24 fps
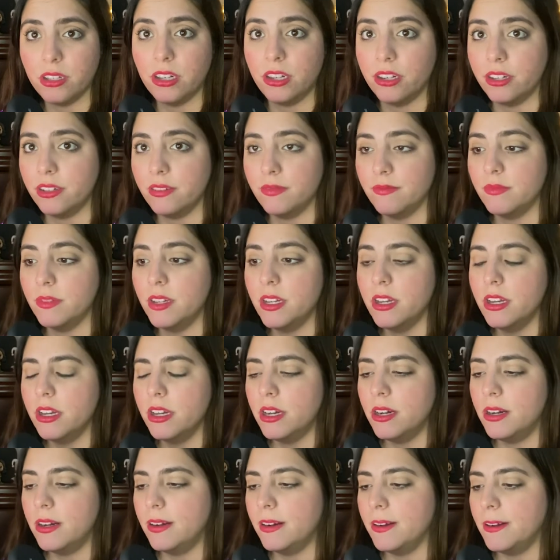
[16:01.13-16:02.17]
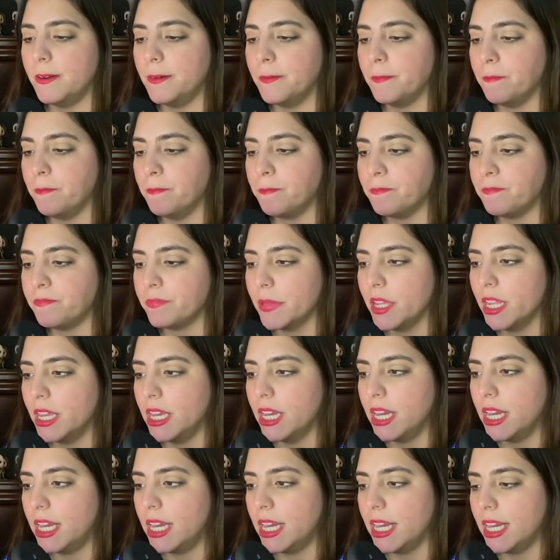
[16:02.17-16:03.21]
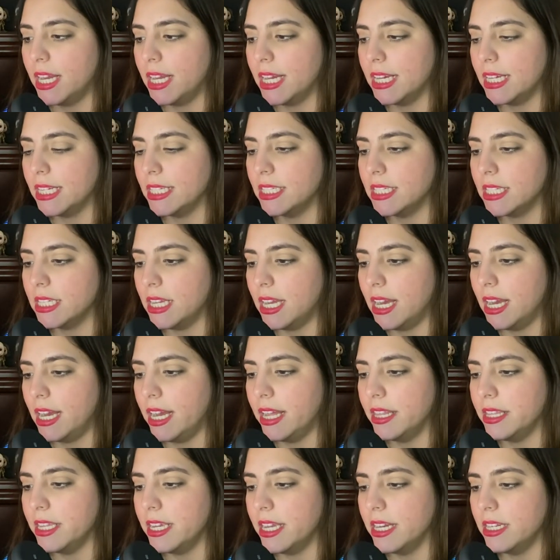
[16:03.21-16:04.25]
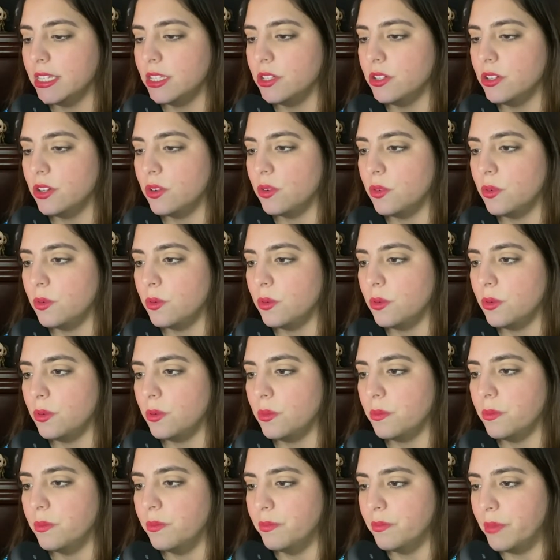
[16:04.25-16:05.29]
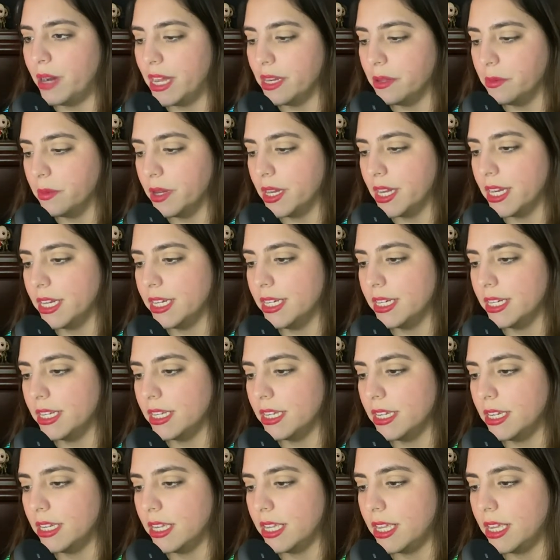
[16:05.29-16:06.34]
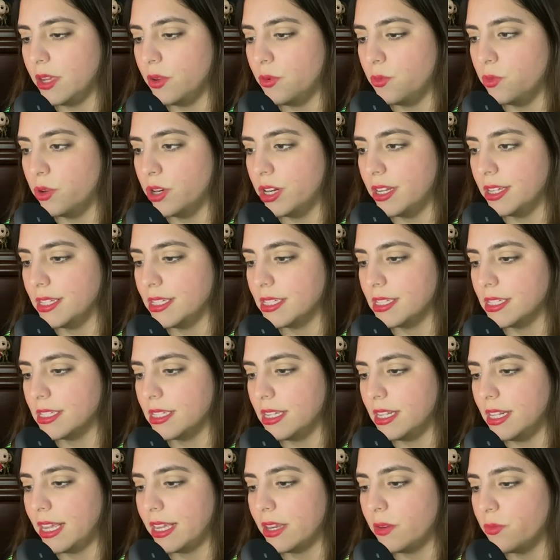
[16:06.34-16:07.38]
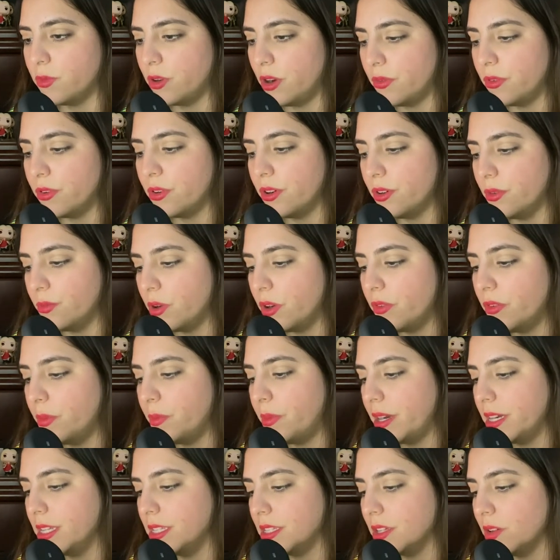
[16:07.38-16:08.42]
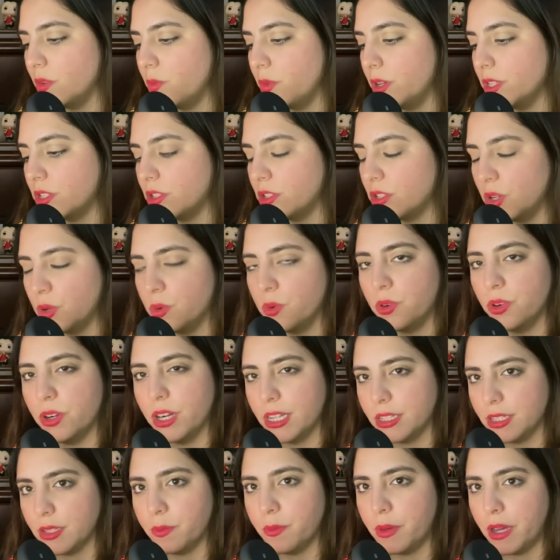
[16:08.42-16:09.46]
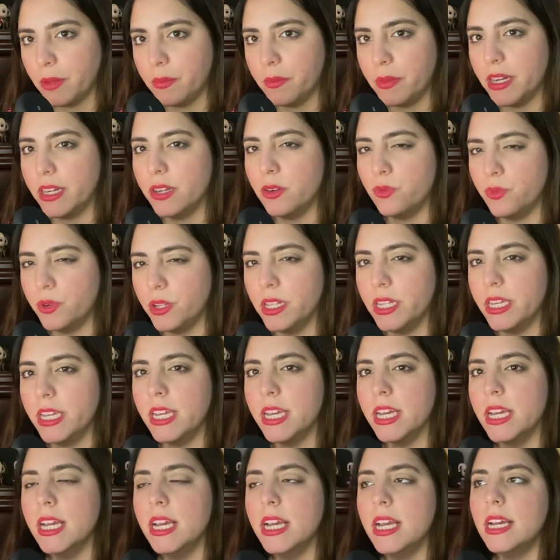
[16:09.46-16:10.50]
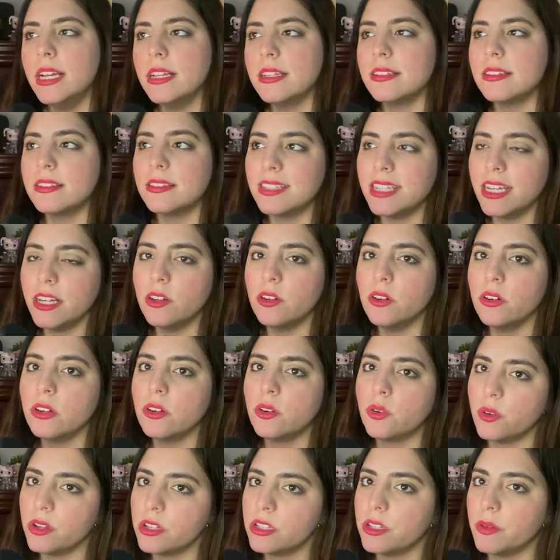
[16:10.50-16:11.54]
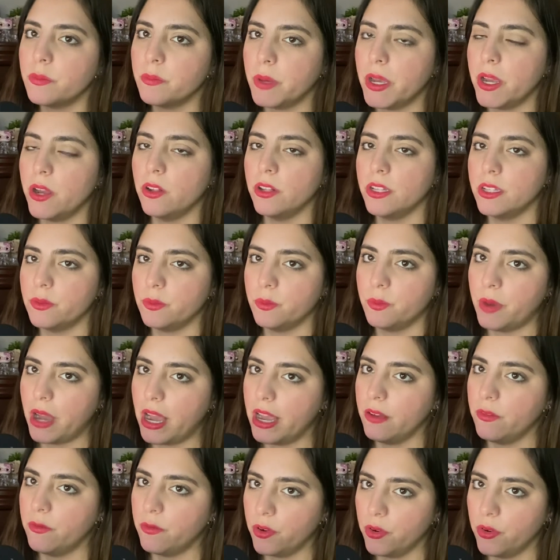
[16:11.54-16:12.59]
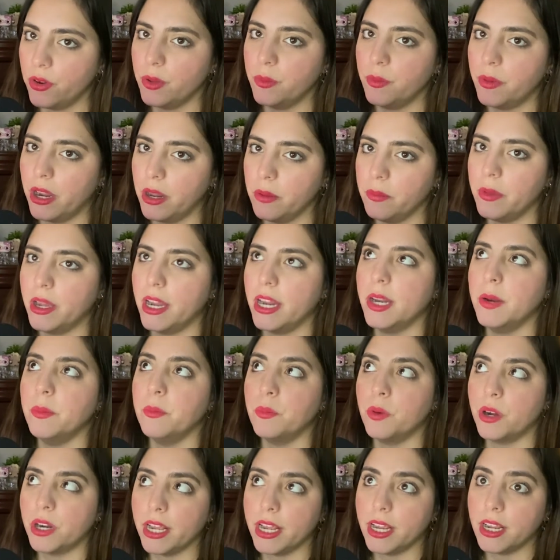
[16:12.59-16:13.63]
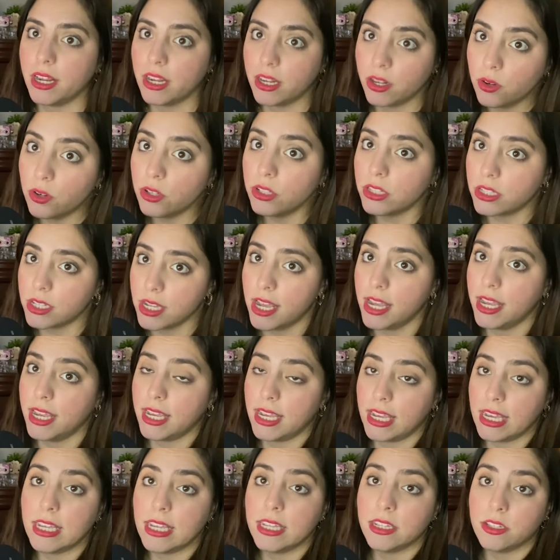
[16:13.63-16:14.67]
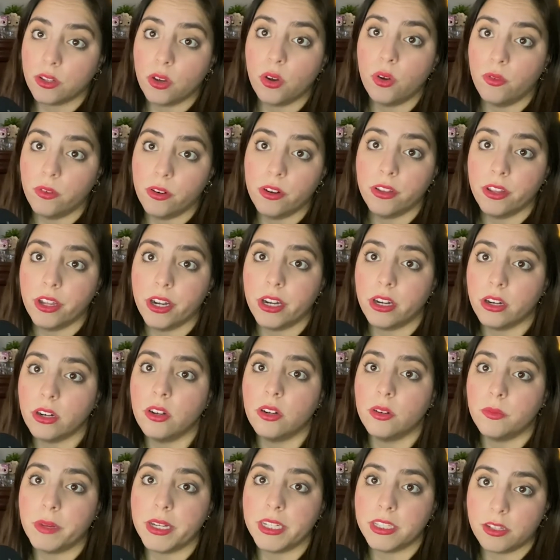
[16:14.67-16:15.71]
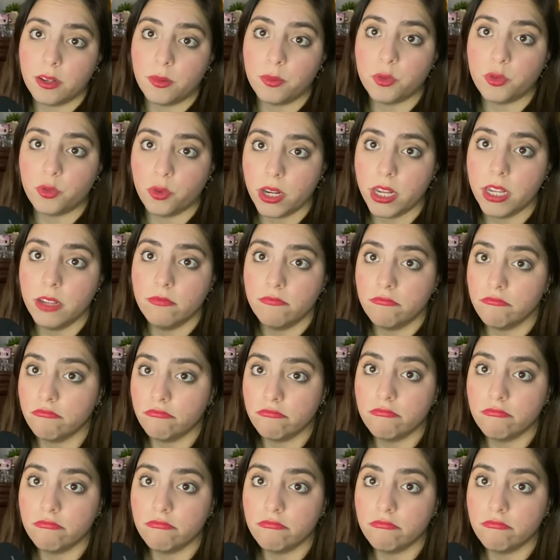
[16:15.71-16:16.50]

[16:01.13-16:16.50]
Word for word: a lot. Um, and at the end, you know, Batman, he was like Robert Robert Pattinson was so good as a Batman, really. Still Christian Bale is my favorite Batman, but I could say he's over there on my top three